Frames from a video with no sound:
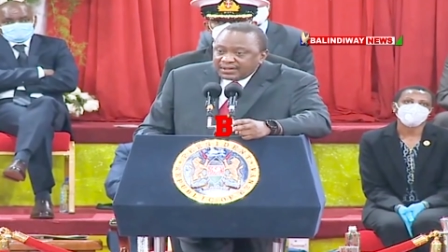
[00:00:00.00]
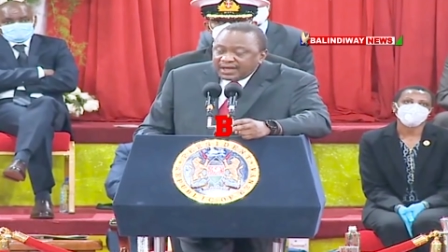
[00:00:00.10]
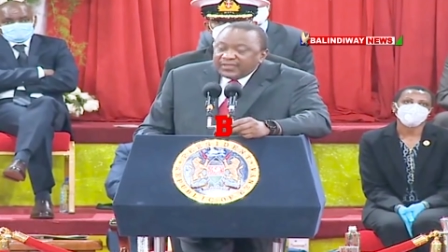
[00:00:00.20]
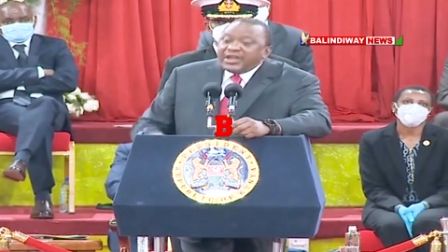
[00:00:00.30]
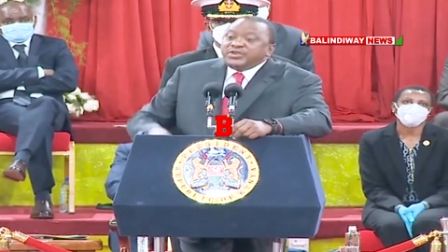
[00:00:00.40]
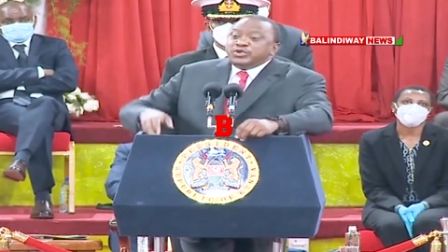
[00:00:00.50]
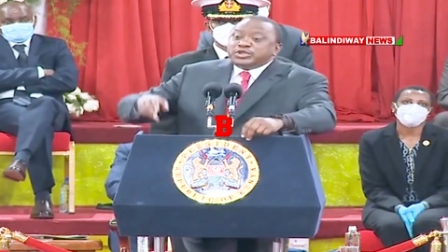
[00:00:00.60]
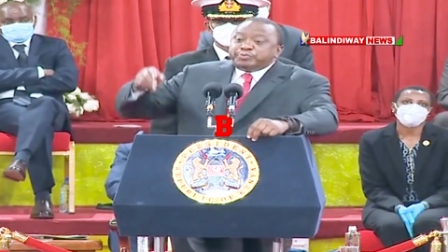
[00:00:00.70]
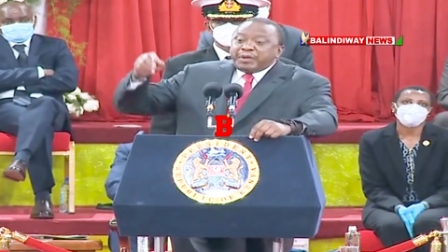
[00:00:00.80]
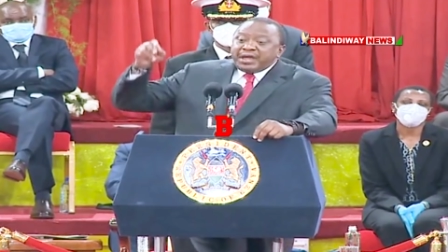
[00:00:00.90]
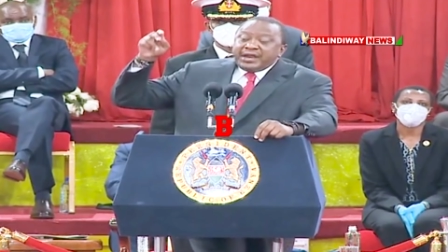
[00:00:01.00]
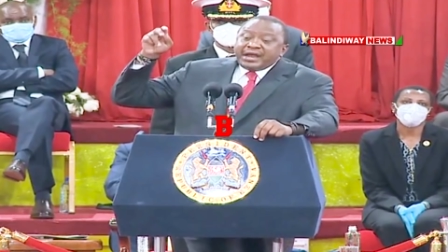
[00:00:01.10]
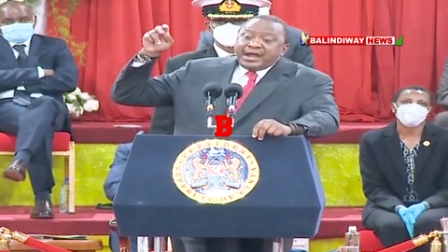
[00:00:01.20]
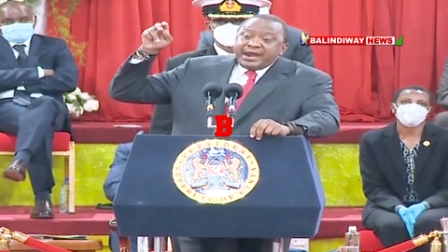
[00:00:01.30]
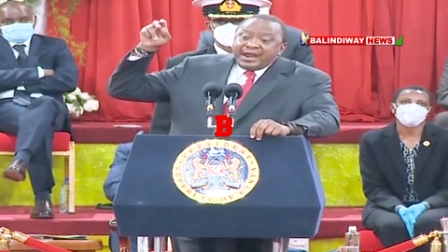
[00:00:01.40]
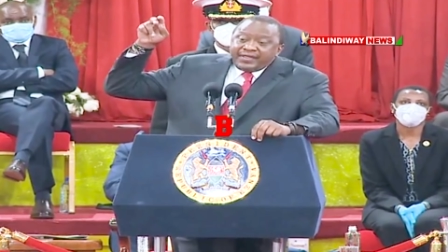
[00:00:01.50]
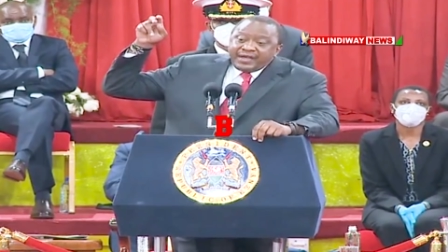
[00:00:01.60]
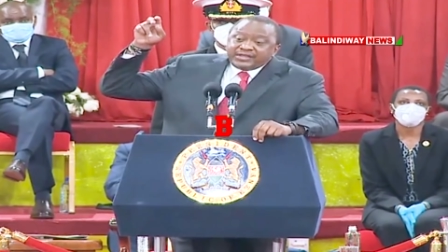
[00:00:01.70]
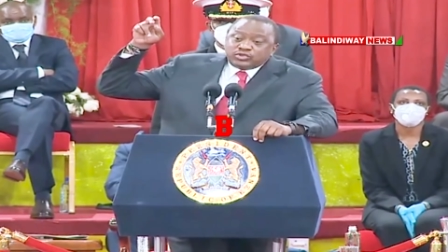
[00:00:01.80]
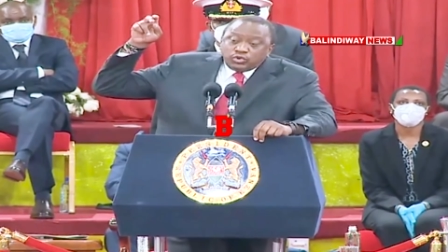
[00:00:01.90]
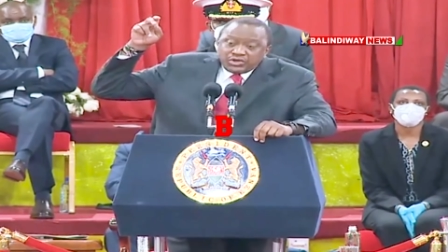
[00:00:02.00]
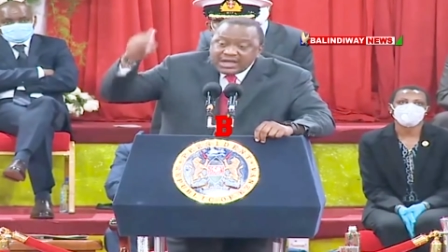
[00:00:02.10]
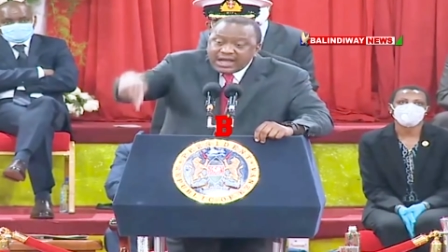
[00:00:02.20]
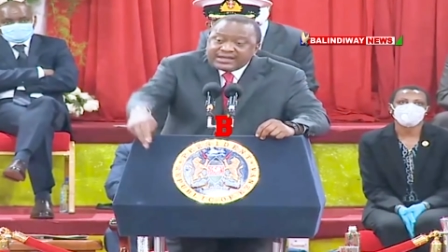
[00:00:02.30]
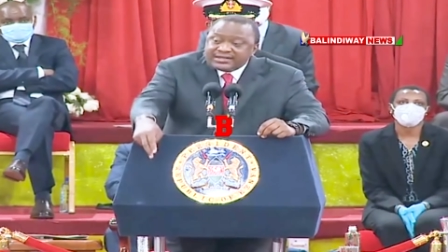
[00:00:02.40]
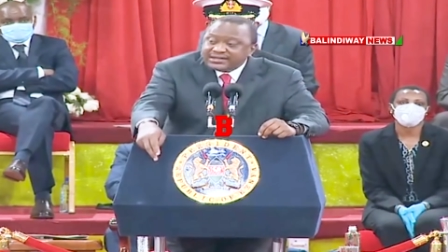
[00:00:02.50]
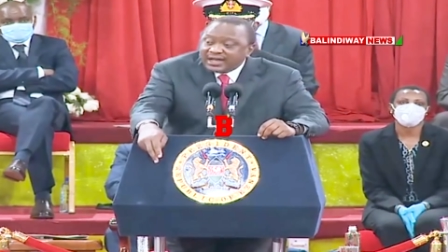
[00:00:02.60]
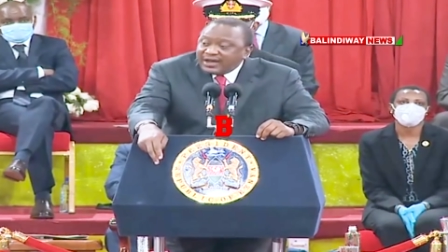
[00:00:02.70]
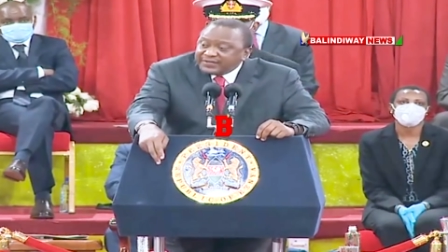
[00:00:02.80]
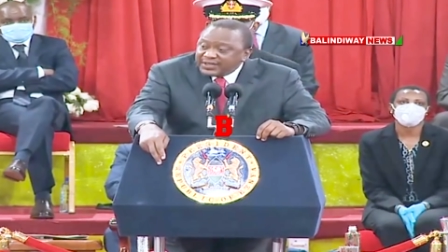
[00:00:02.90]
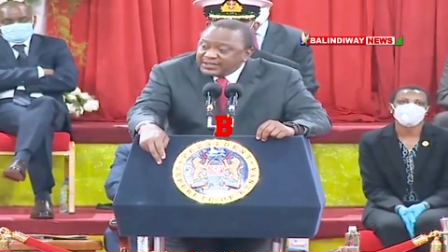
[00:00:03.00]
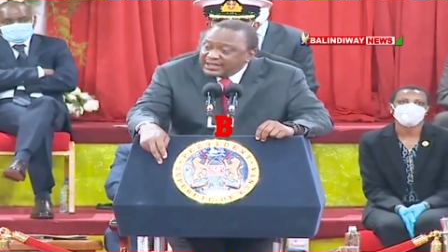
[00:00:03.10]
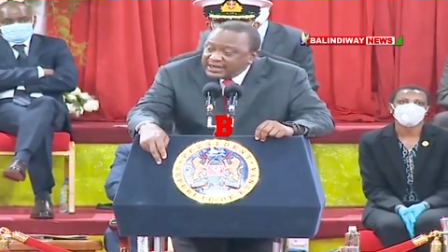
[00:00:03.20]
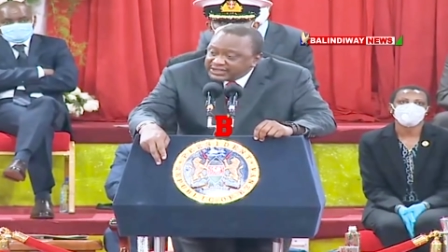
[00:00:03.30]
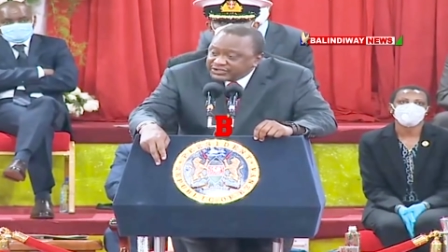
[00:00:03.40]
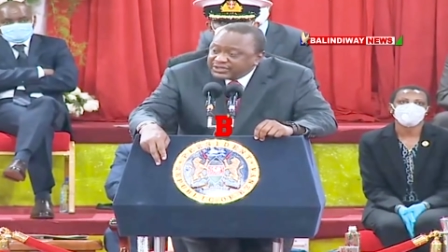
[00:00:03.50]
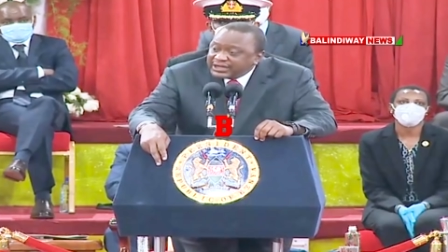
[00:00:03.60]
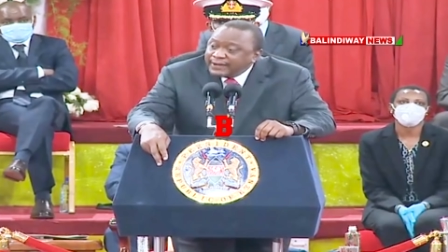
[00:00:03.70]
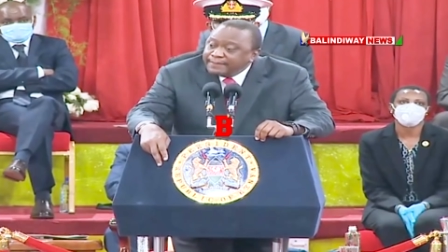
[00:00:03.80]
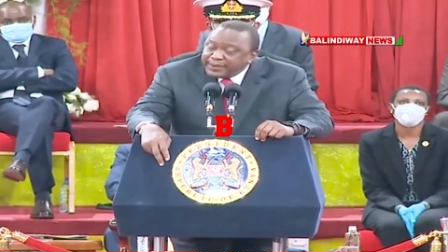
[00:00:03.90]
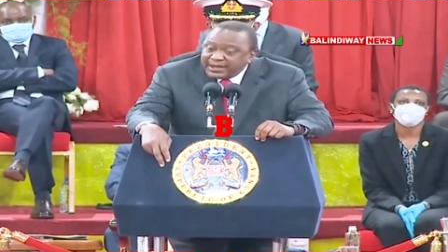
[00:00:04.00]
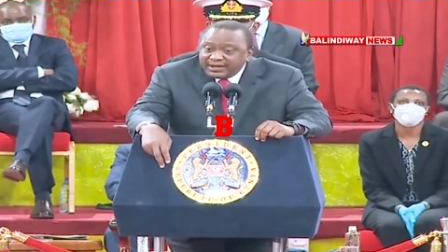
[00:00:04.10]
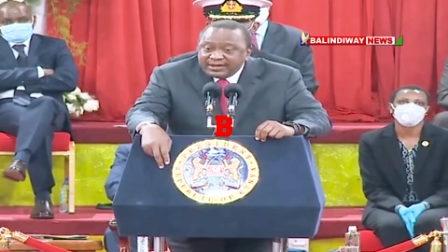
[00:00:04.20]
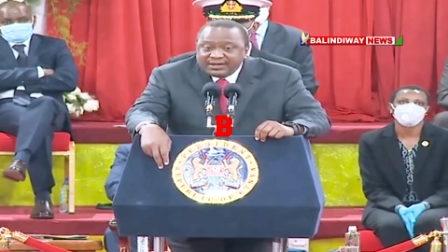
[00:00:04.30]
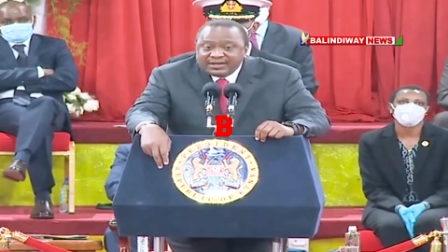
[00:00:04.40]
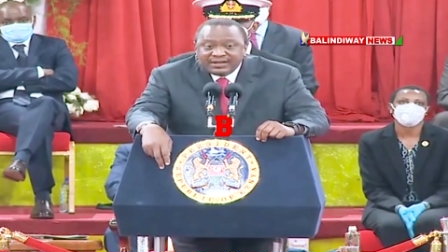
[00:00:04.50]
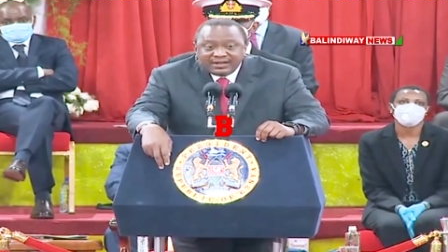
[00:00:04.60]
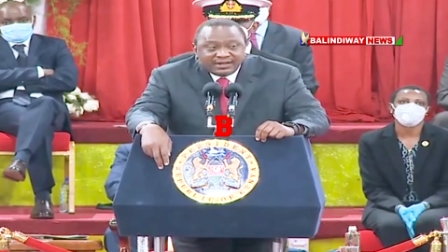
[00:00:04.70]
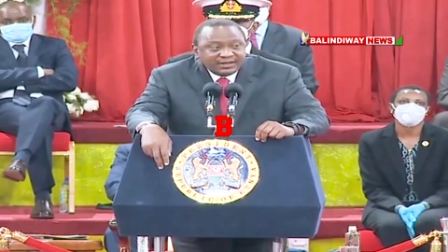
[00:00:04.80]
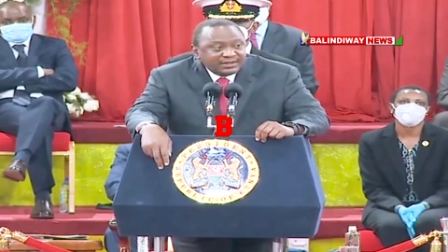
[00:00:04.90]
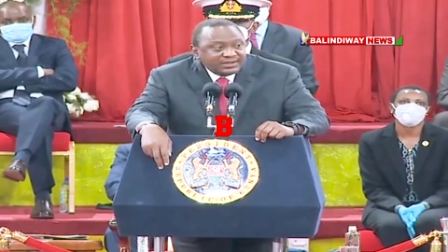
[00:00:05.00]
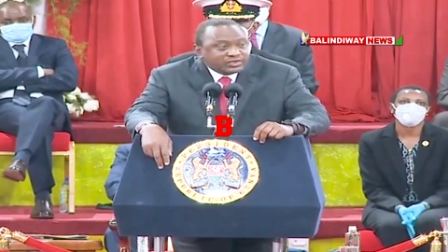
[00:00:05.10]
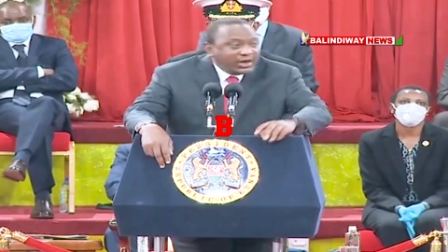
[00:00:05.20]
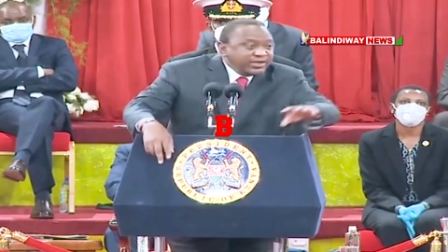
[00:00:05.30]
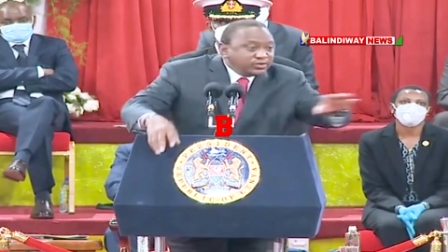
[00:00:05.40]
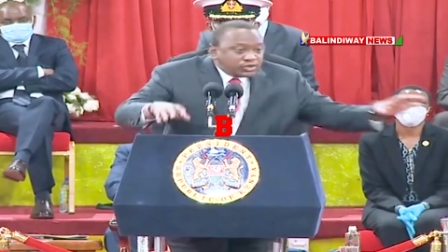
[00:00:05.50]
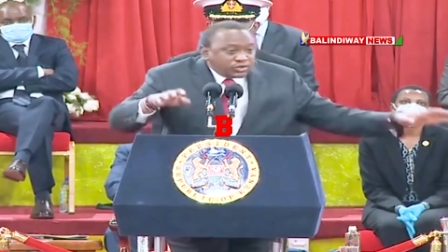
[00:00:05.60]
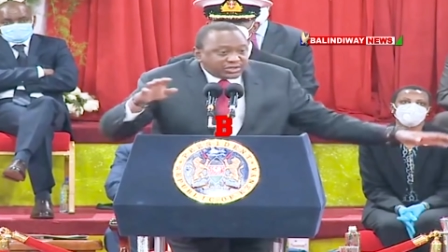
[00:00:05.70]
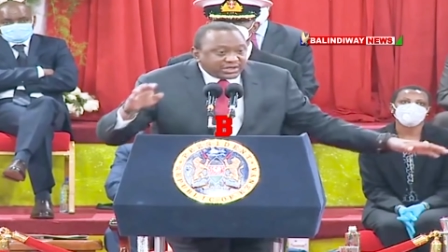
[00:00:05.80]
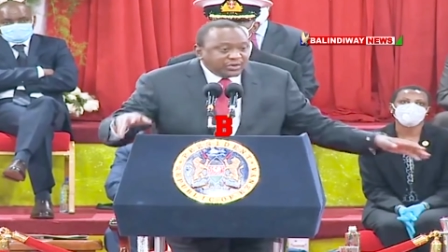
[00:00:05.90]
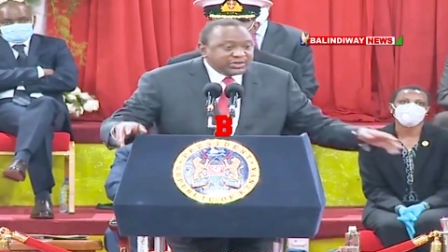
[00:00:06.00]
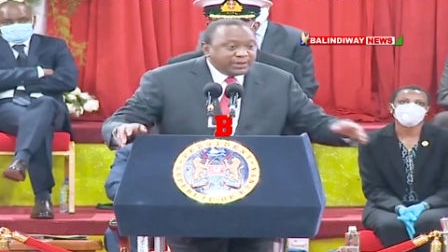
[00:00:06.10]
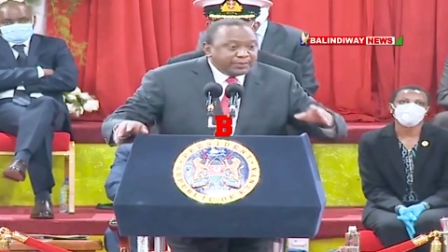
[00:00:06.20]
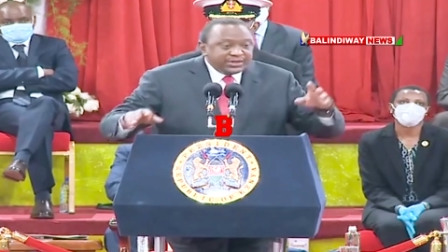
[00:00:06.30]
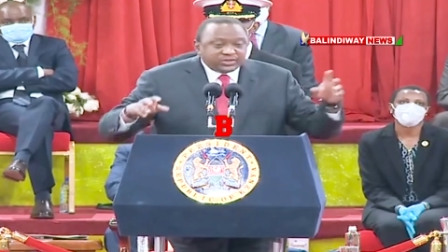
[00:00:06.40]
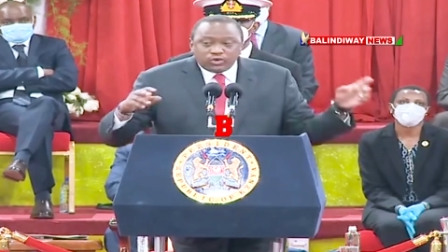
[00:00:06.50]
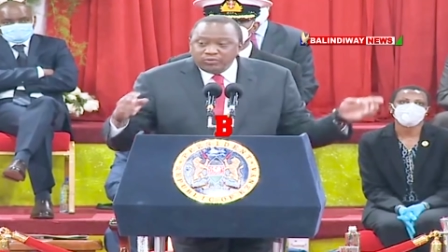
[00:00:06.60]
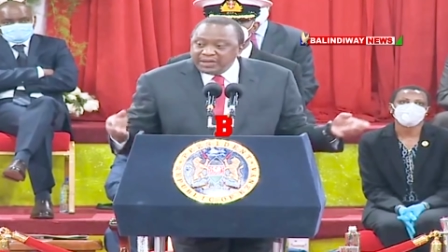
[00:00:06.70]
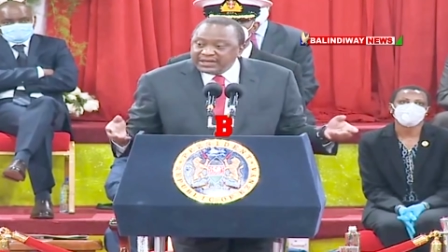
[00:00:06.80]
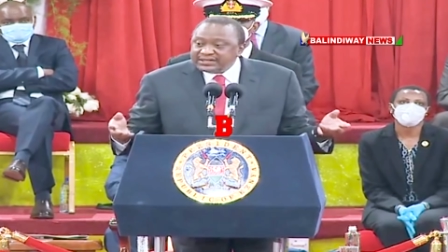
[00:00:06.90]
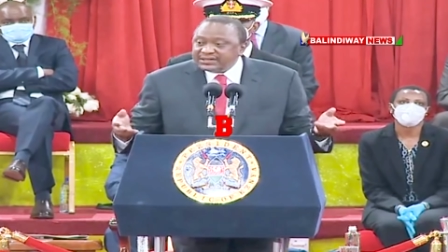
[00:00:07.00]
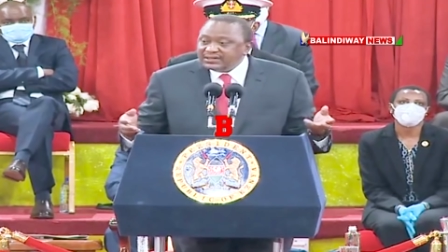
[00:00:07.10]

then you spend another two years after the election campaign trying to sort out the political mess.